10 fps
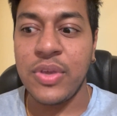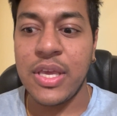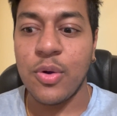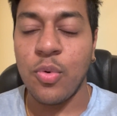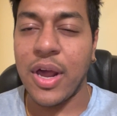
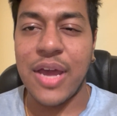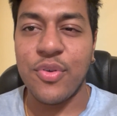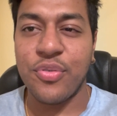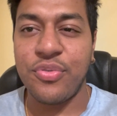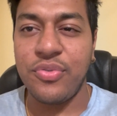
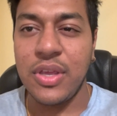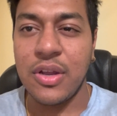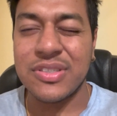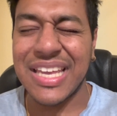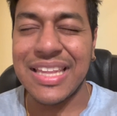whatever
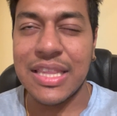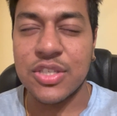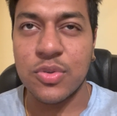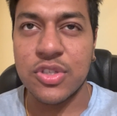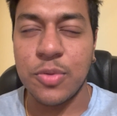fears. And
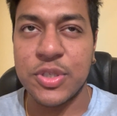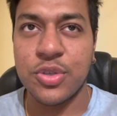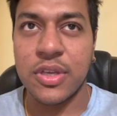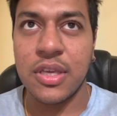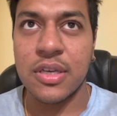this one's a little bit
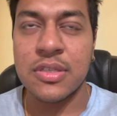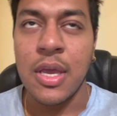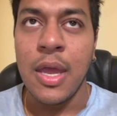tricky because